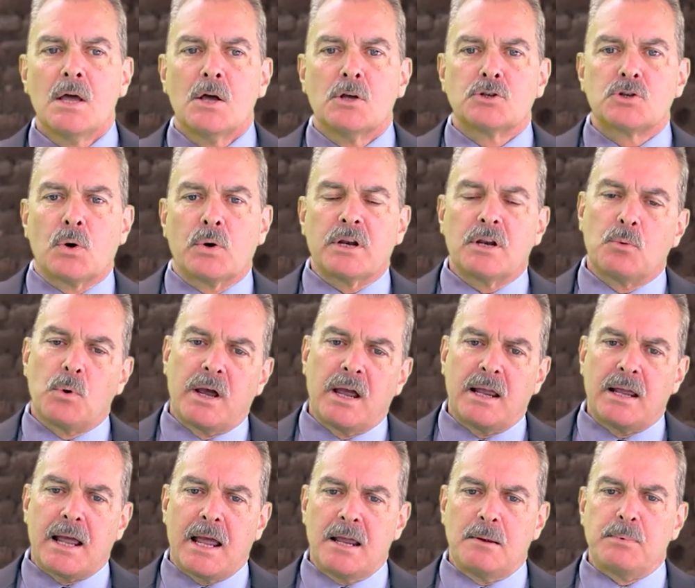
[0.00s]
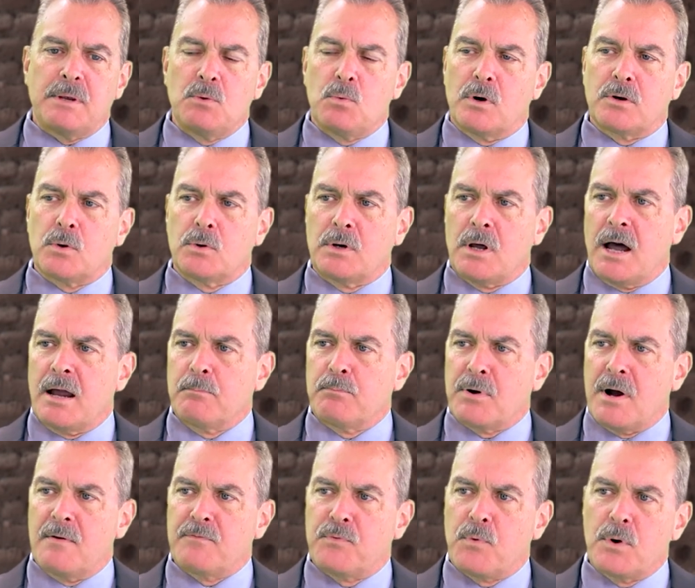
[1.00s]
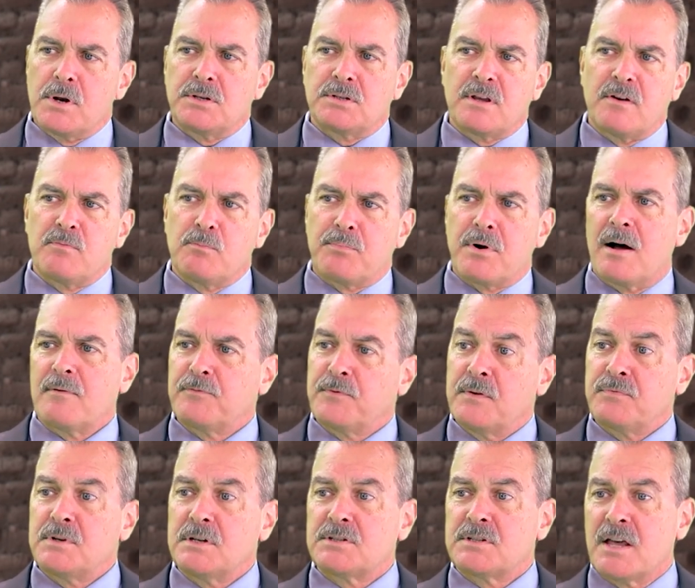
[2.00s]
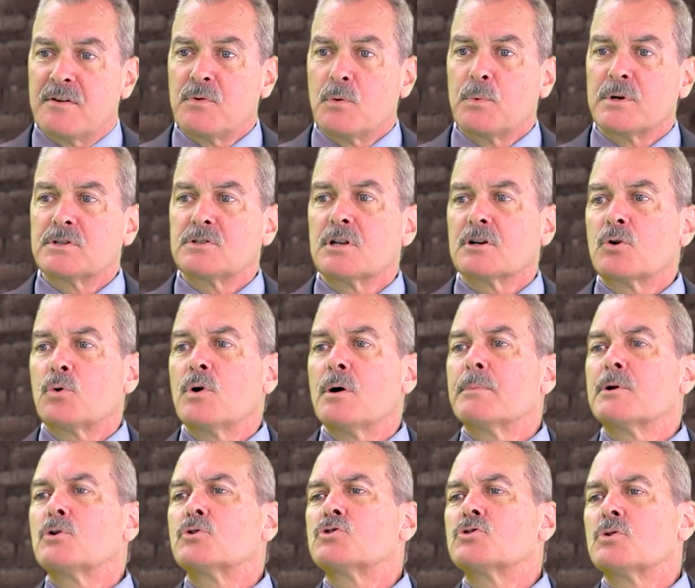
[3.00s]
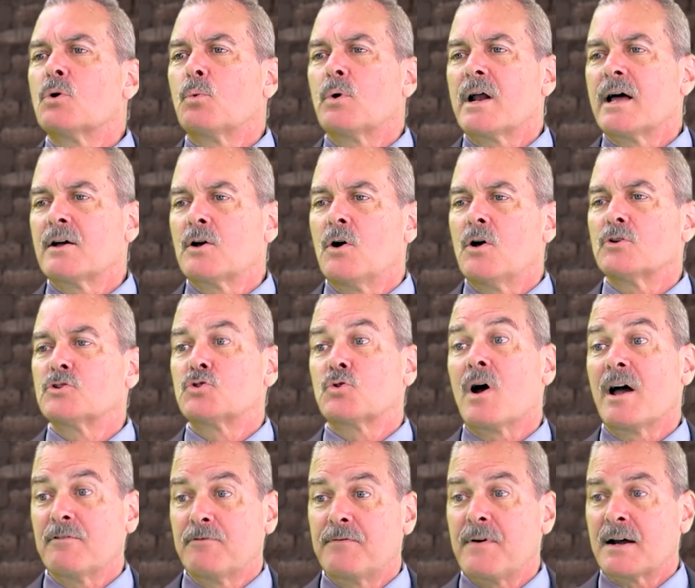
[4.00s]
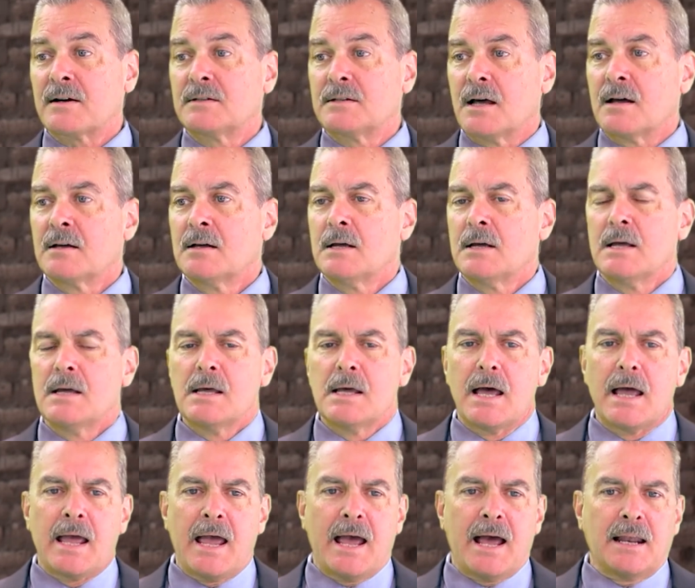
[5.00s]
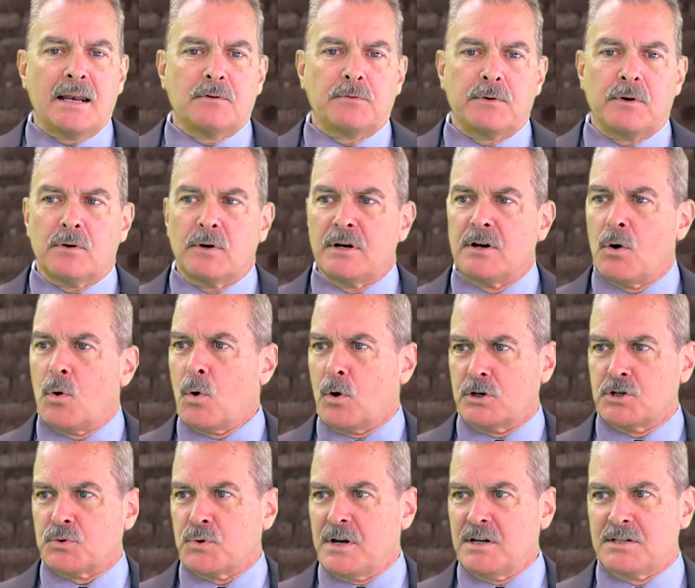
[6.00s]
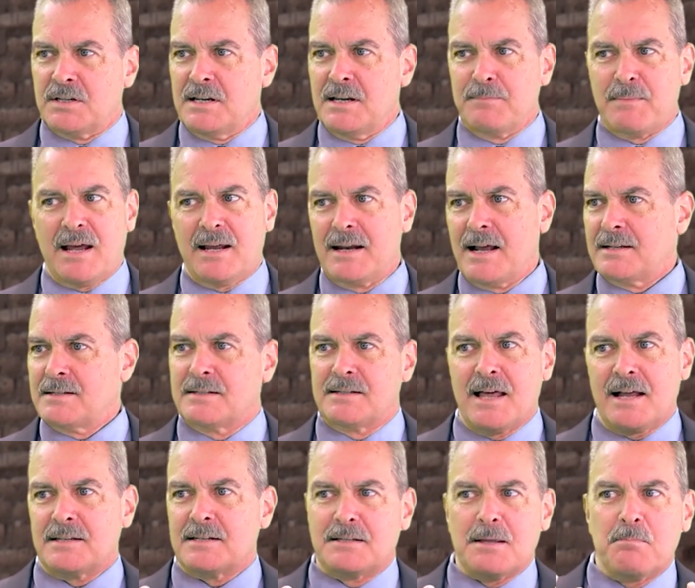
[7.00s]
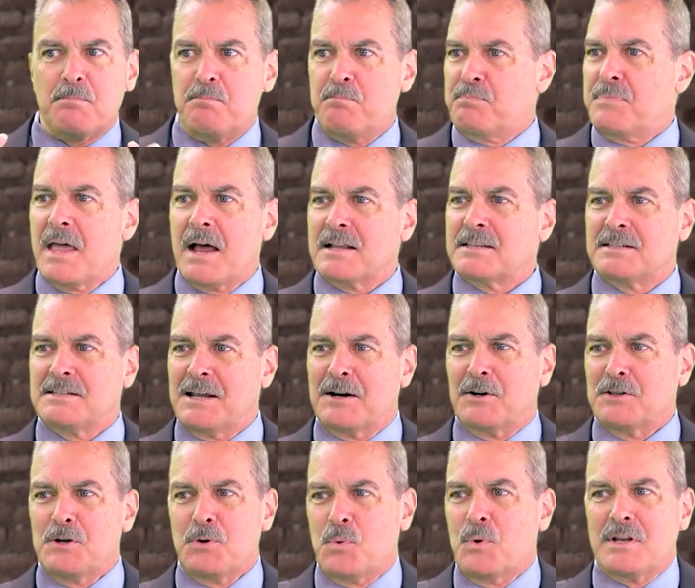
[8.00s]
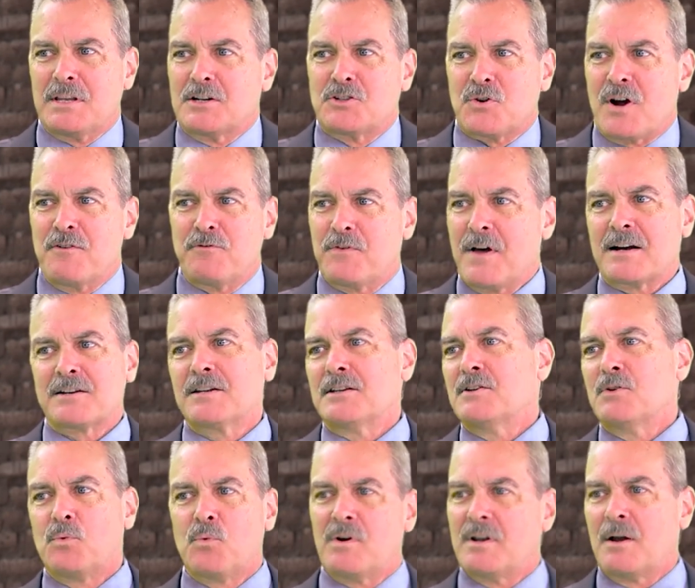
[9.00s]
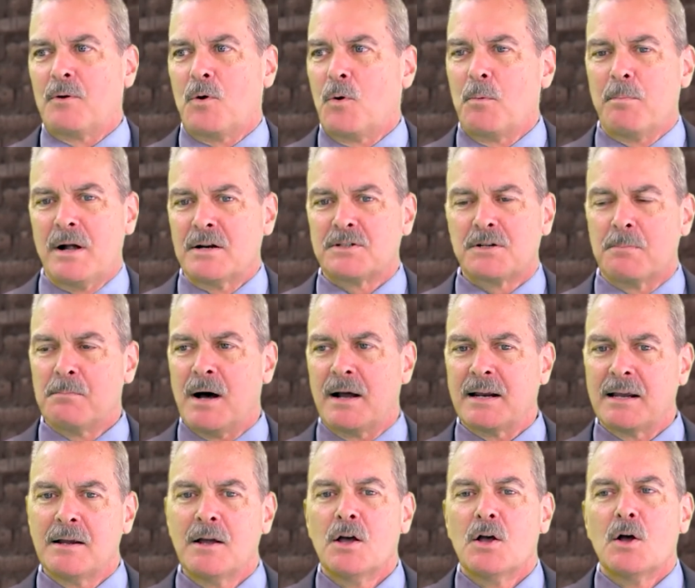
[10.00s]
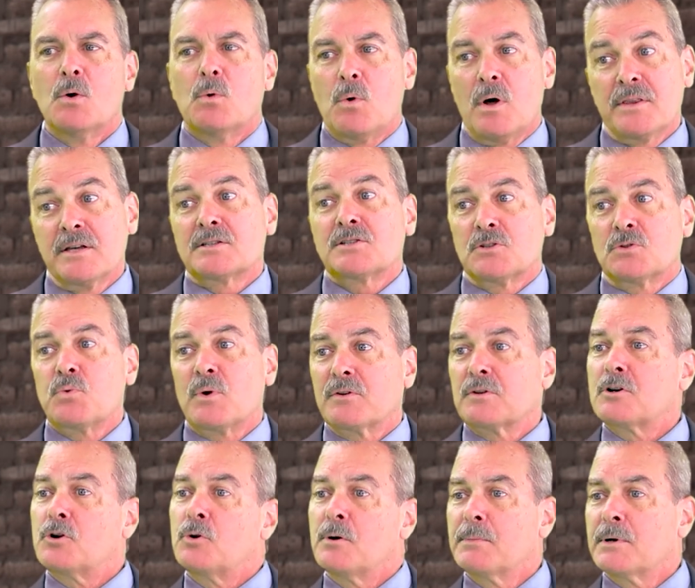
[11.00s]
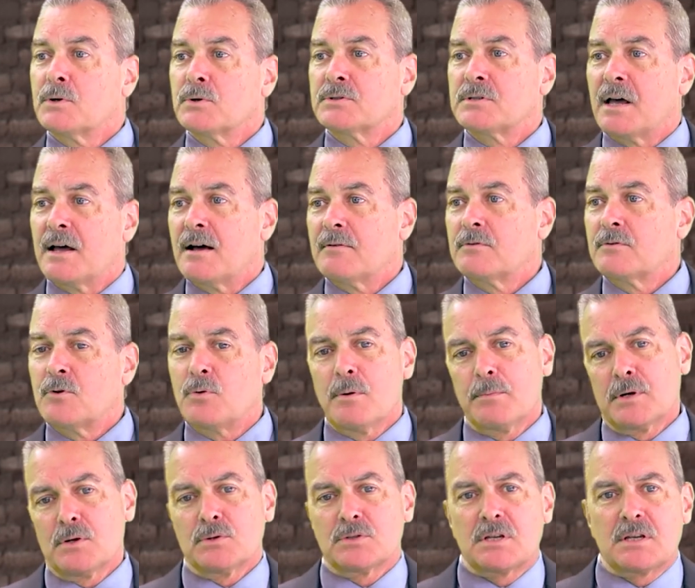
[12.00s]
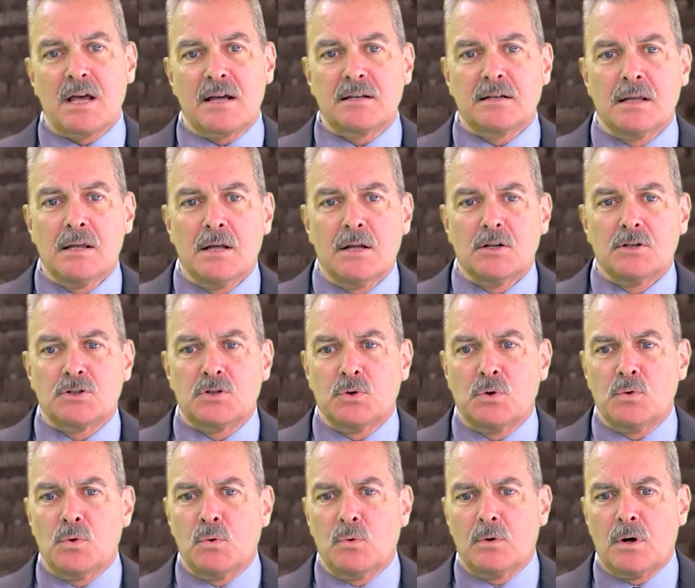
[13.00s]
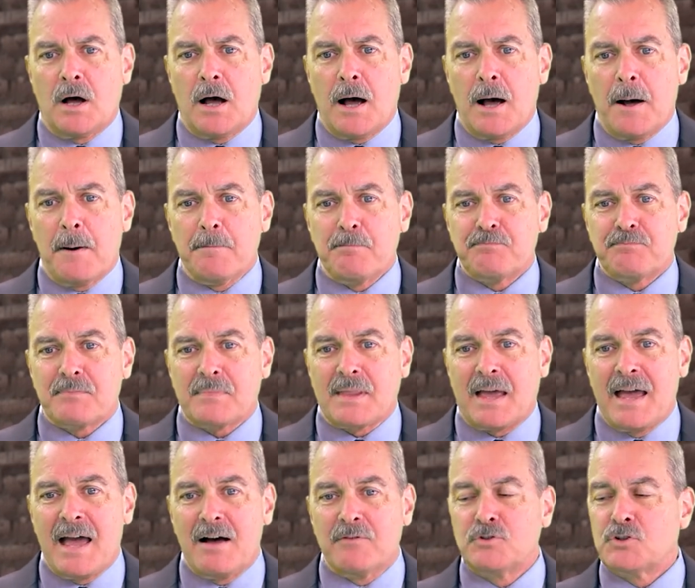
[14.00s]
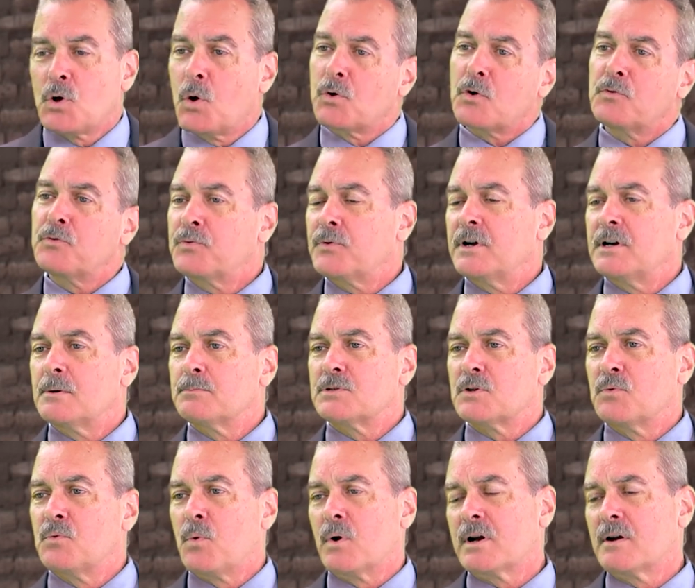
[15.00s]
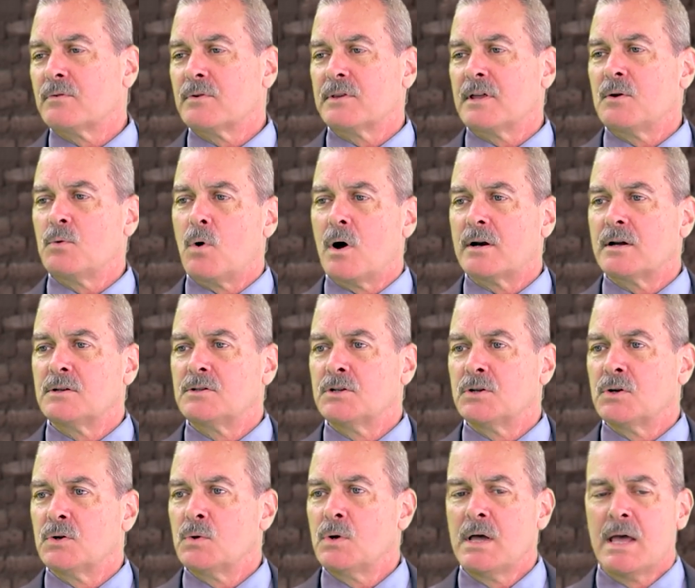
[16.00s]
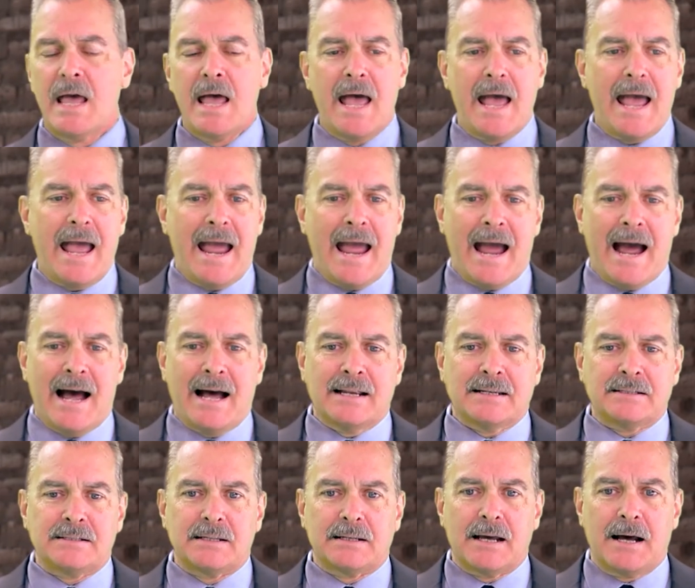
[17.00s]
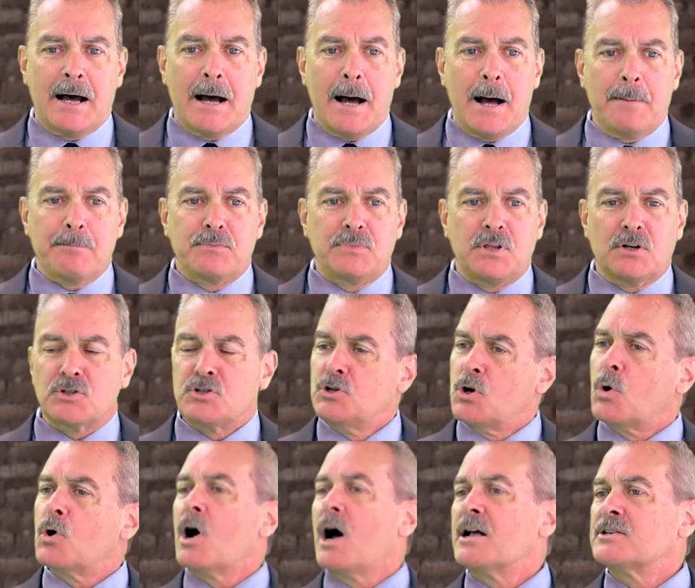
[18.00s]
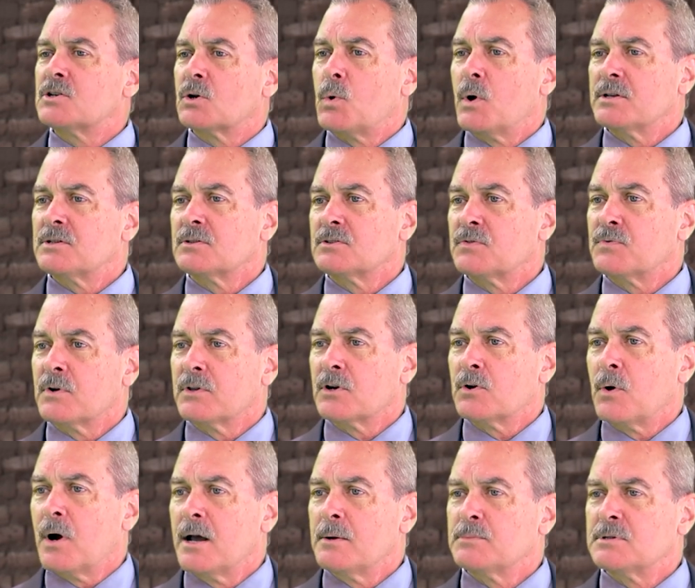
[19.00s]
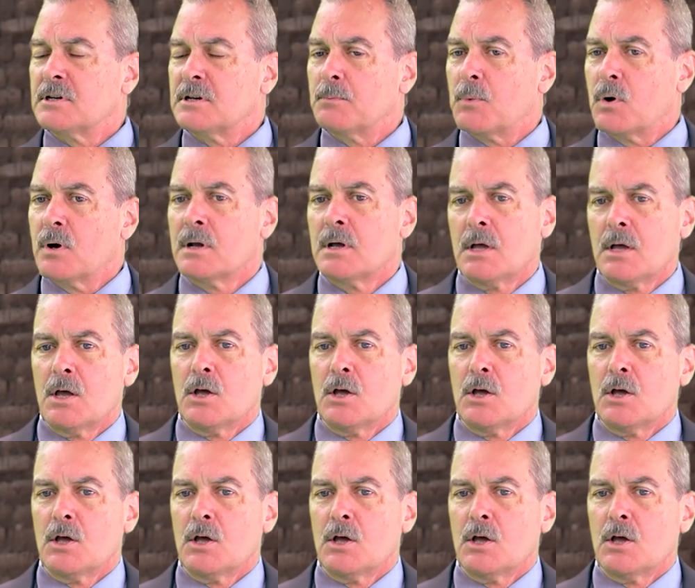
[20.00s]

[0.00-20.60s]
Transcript: So anyway, AB 109, Prop 47, Prop 57 was the criminals, what I call trifecta. Mm-hmm. And if you're into horse racing, man, that's you know, you win the trifecta, you won a whole bunch of money. Well, this is what criminals have. Criminals get to have total freedoms of whatever they want to do, and there's no consequences for their crimes anymore.